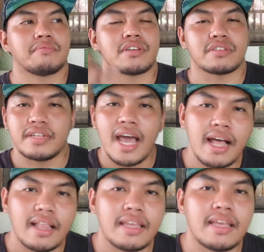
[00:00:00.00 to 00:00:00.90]

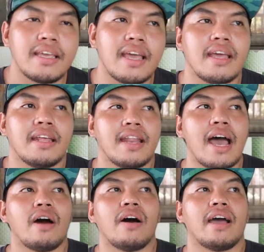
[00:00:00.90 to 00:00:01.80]
personality and
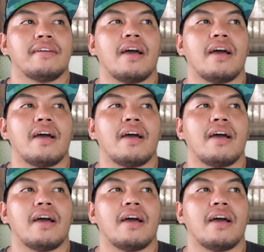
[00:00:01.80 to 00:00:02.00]
now I,